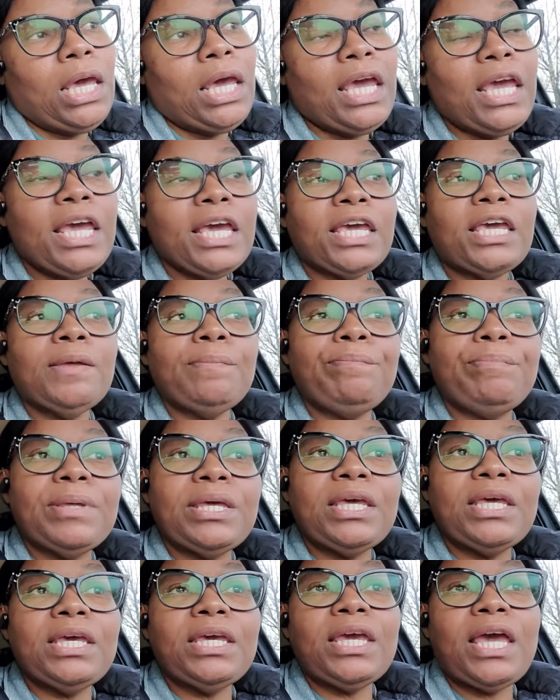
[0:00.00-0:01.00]
it could
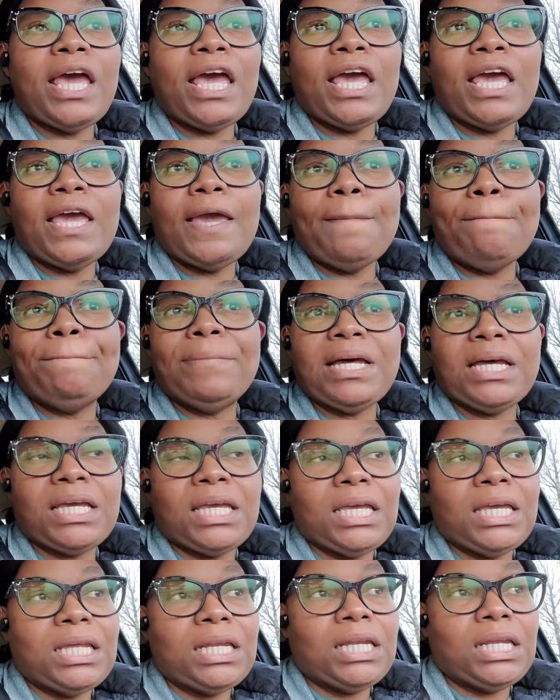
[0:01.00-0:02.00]
be a
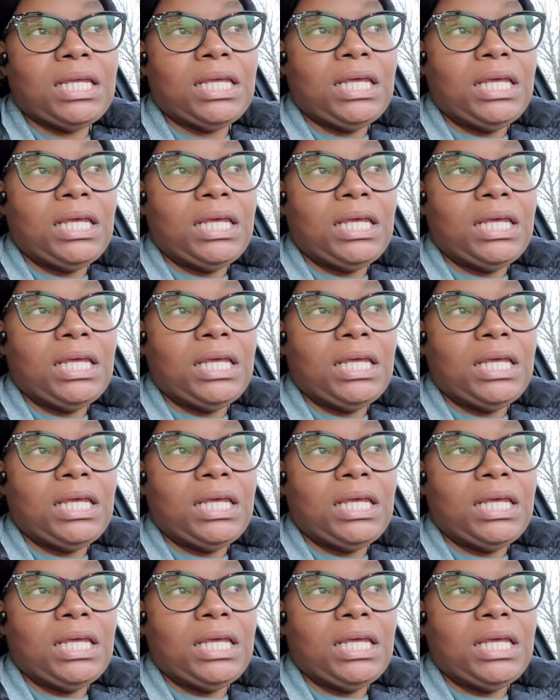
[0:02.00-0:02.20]
bucket,